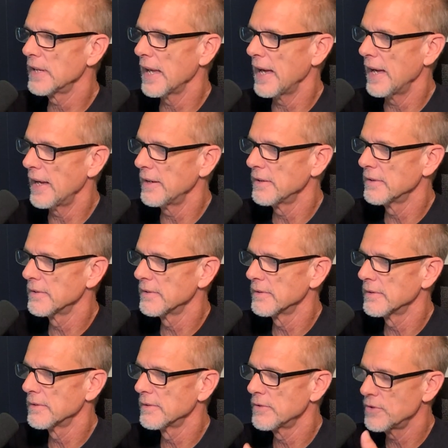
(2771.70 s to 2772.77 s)
at
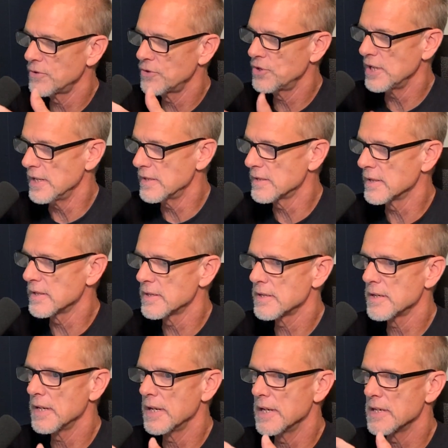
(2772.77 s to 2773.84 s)
Jesus
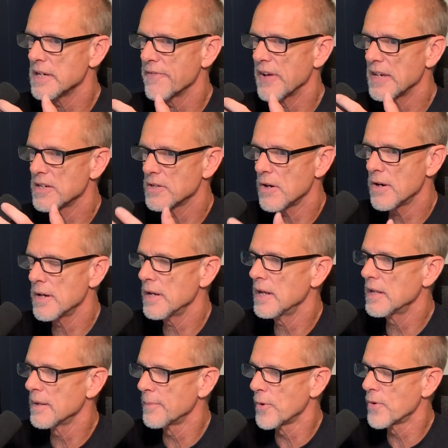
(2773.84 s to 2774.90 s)
is if I start
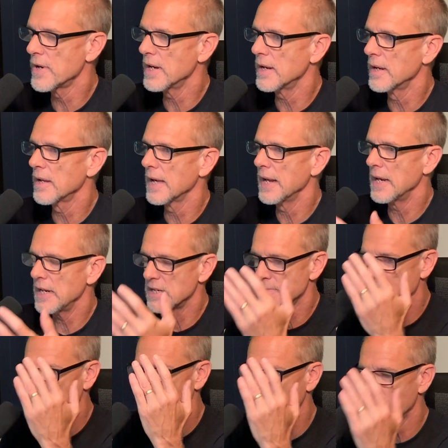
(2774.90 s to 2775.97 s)
in the morning and he's
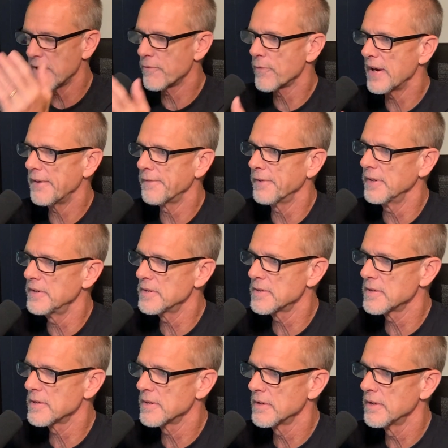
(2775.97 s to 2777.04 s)
my point of
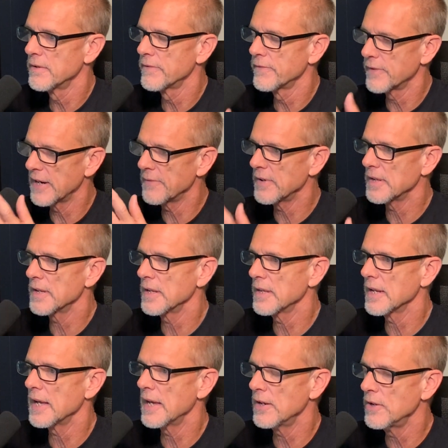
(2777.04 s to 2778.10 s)
reference for everything
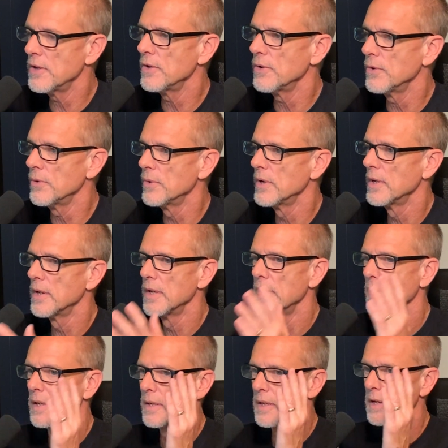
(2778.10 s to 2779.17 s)
that I do,
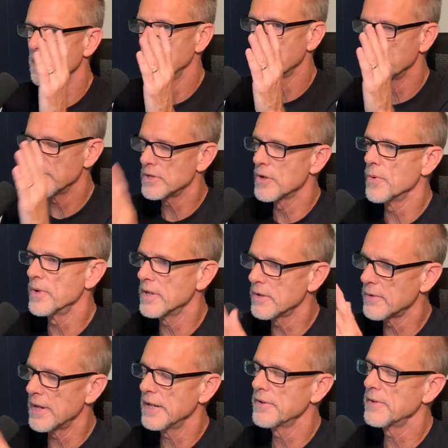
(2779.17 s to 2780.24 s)
then I'm always going in the
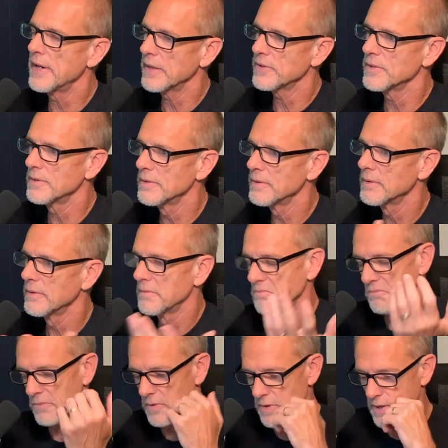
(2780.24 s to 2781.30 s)
right direction. Sure.
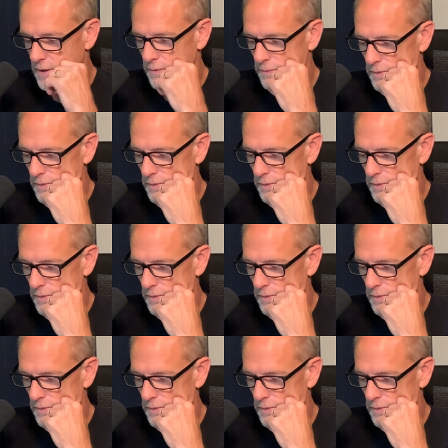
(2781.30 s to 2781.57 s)
So